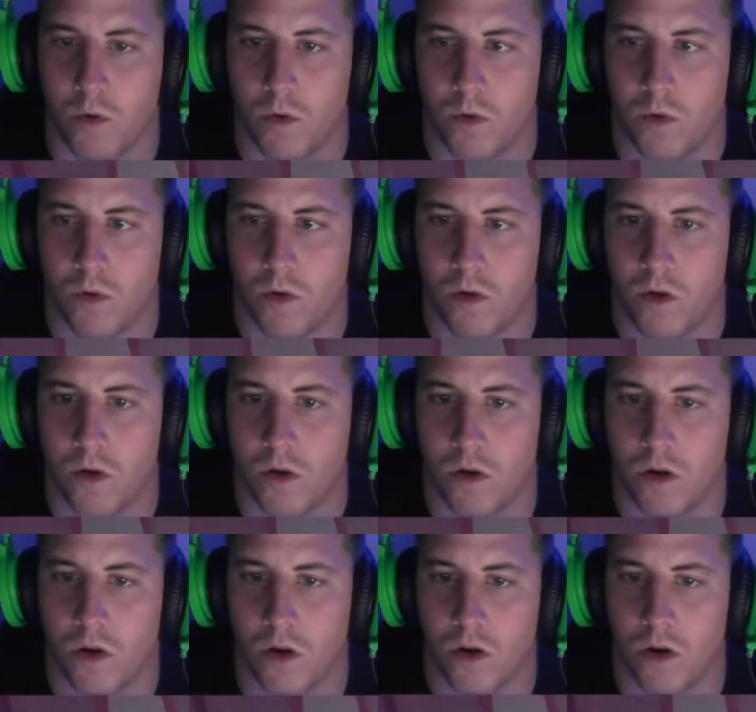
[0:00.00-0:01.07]

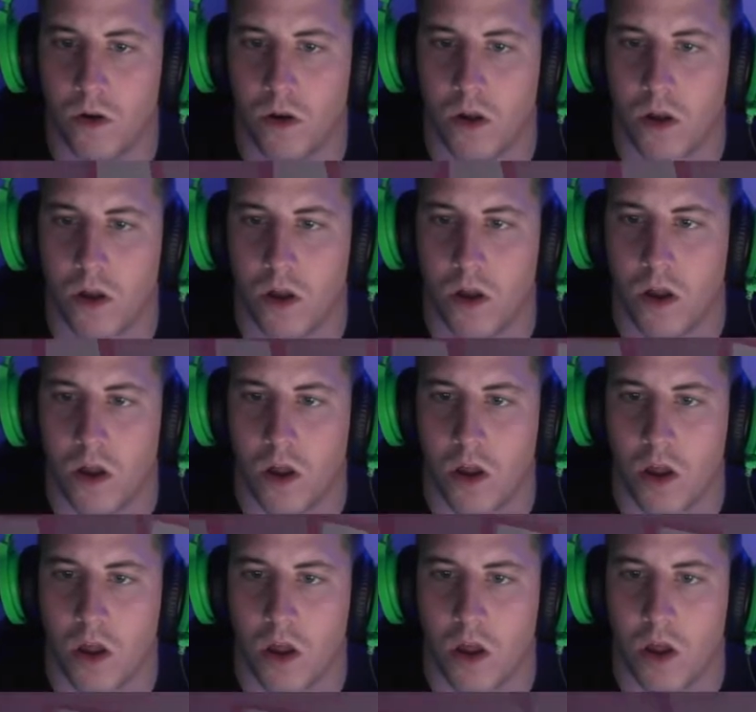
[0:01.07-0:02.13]

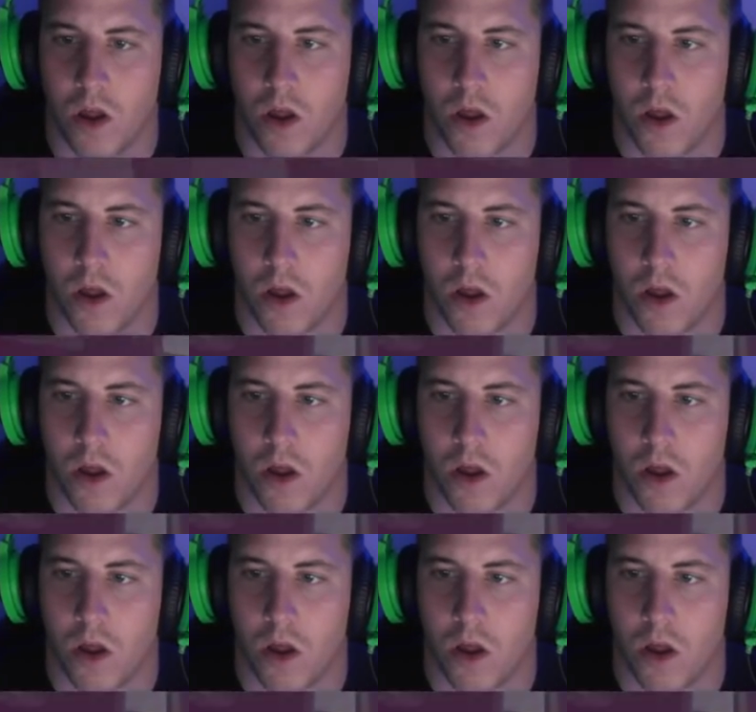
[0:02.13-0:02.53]
(no one is talking)